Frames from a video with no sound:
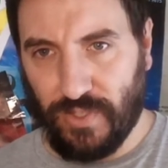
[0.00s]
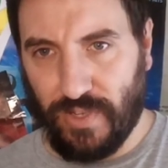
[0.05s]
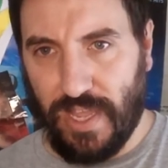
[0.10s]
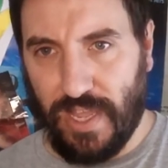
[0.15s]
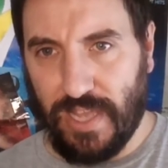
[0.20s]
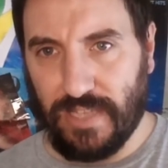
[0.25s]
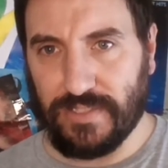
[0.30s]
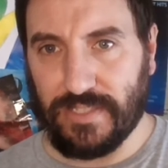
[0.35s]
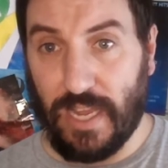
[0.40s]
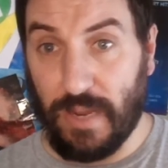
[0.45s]

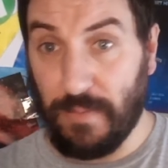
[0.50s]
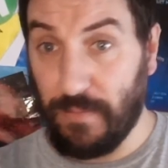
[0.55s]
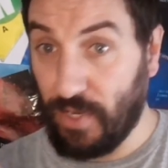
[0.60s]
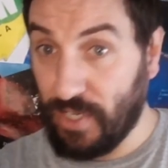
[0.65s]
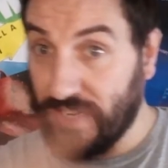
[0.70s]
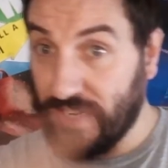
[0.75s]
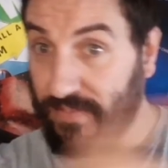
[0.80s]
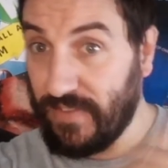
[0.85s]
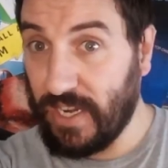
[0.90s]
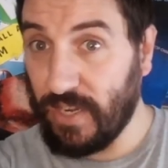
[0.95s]
yes, I'm
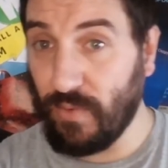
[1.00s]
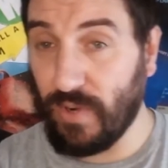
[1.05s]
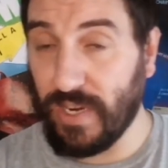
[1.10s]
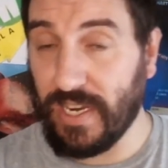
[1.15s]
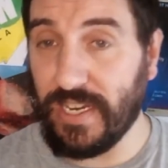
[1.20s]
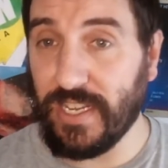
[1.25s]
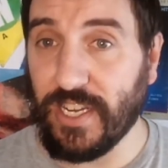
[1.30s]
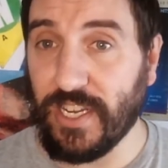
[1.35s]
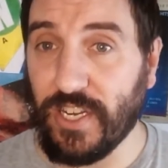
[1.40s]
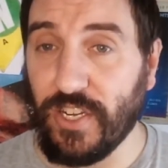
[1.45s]
not giving anyone
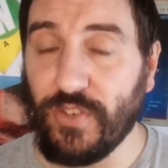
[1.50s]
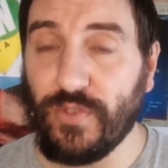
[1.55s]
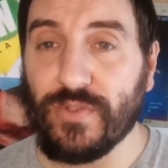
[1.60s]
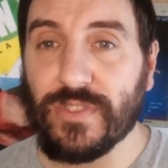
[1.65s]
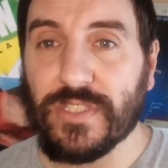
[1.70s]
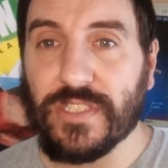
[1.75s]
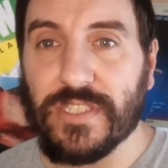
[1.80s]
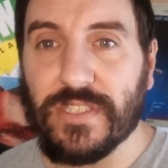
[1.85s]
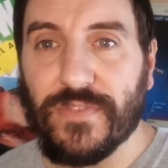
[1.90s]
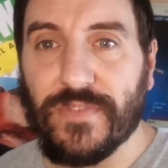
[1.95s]
any
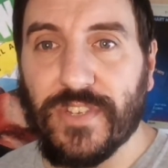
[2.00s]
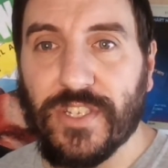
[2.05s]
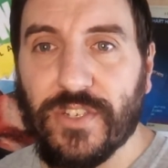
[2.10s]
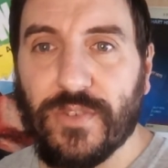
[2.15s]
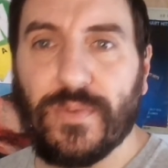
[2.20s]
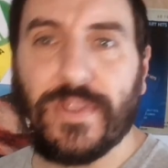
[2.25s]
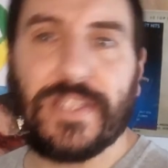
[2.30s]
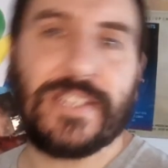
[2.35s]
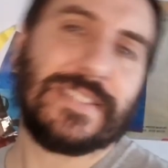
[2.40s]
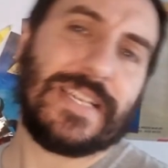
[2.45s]
clues, because if you're
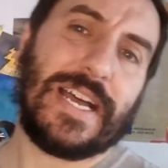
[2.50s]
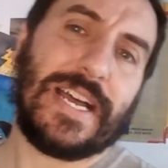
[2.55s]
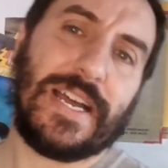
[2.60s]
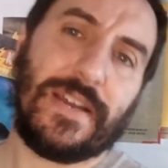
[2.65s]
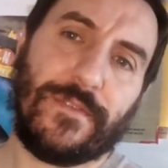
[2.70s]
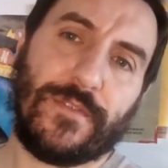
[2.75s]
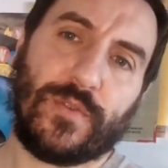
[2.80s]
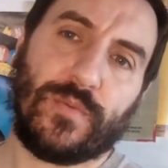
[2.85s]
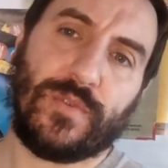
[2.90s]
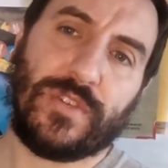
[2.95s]
doing this
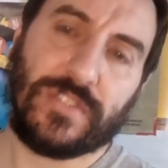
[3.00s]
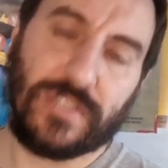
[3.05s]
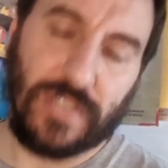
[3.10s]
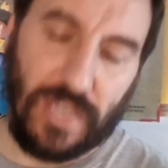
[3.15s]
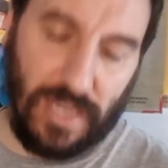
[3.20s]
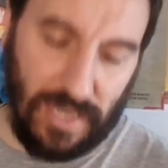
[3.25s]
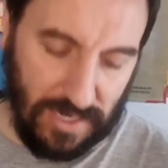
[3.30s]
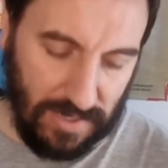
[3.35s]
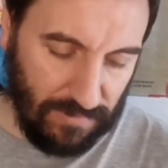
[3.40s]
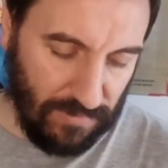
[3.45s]
afterwards,
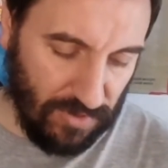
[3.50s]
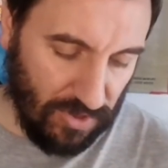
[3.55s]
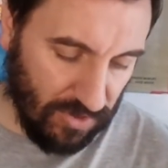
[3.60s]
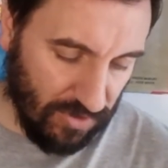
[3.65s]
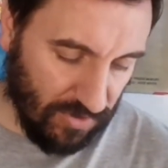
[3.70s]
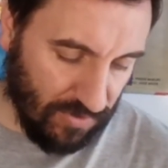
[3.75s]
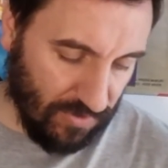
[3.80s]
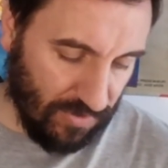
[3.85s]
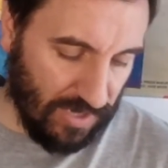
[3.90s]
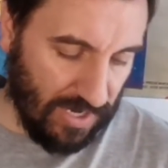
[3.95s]
I'm
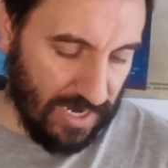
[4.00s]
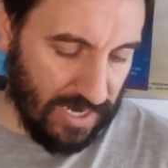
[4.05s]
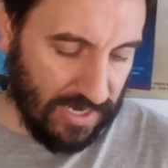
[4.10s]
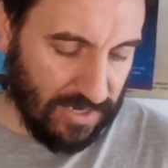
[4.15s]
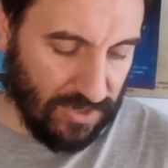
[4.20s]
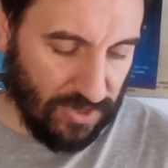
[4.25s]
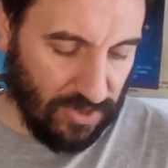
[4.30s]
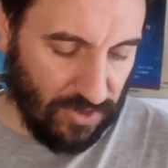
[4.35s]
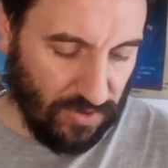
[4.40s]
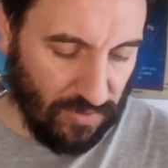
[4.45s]
not going to
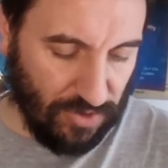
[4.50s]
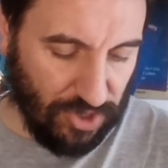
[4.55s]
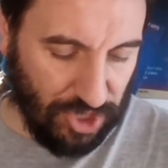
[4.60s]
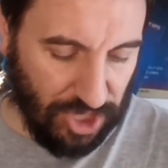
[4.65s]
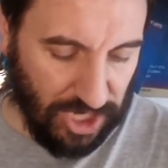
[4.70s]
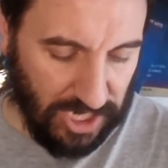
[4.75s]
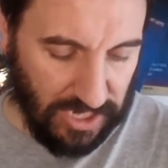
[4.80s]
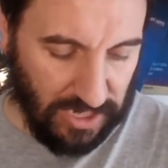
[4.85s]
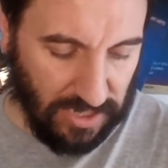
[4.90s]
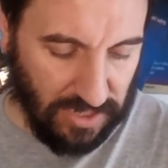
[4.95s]
let you
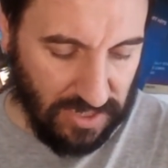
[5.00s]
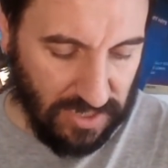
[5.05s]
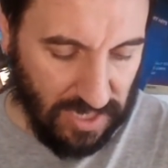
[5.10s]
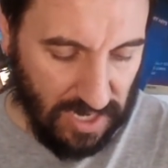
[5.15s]
cheat.